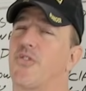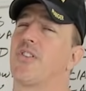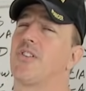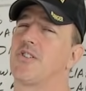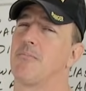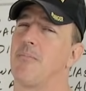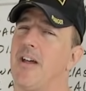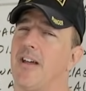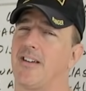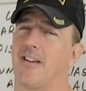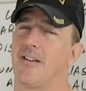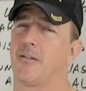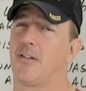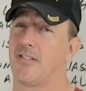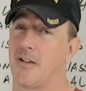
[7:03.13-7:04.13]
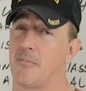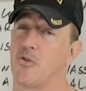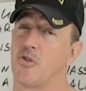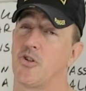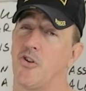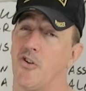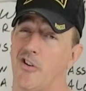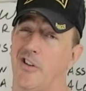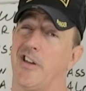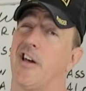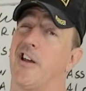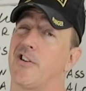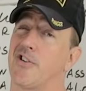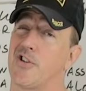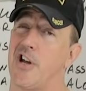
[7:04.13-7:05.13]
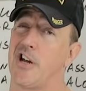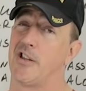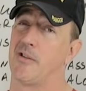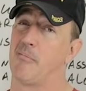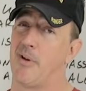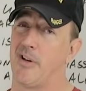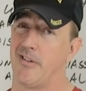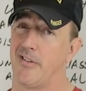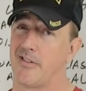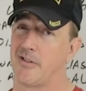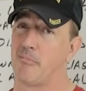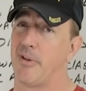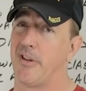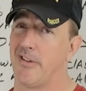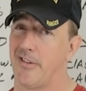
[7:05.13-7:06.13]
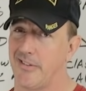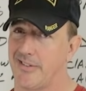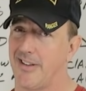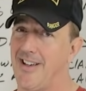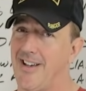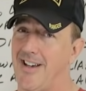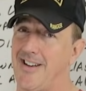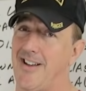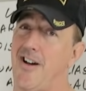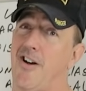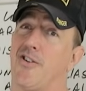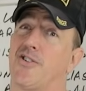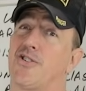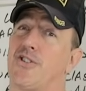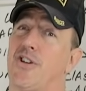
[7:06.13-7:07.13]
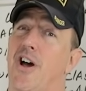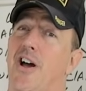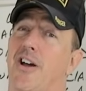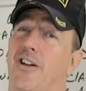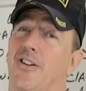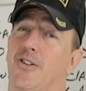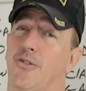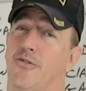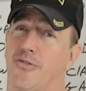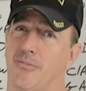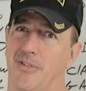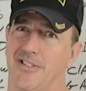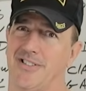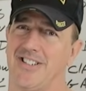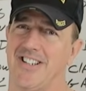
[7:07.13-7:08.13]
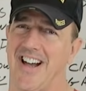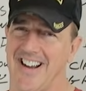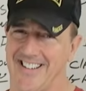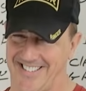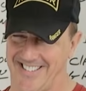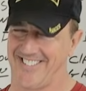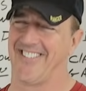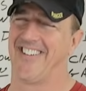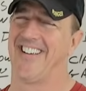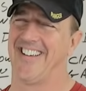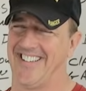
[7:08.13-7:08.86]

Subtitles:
the Jamaican, because I'm sure you got a shot in the butt and some pills and a harsh talking to from your doctor.